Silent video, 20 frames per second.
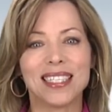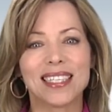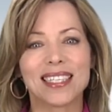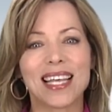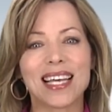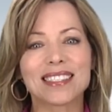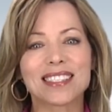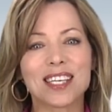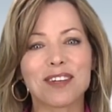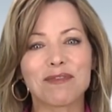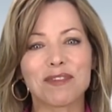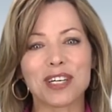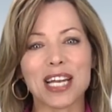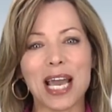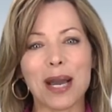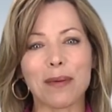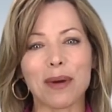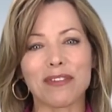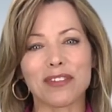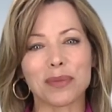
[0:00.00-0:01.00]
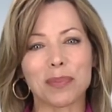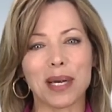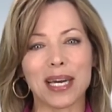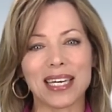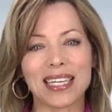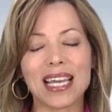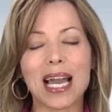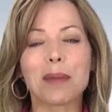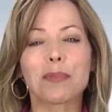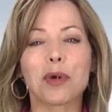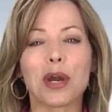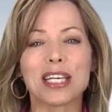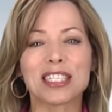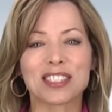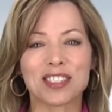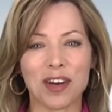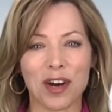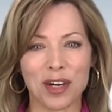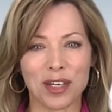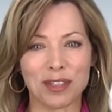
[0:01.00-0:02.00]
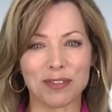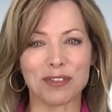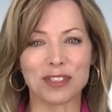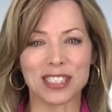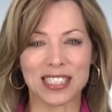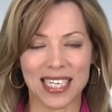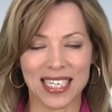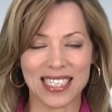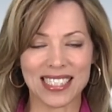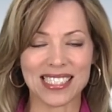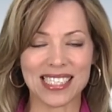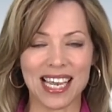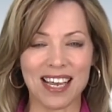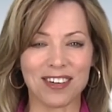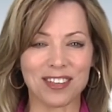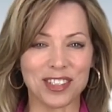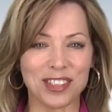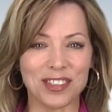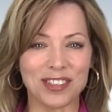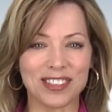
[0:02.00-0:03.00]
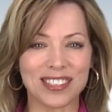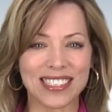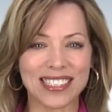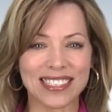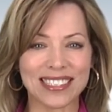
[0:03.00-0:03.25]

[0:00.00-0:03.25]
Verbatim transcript: That's it for now, everybody. I'm Grace Carter for Tennis Now News.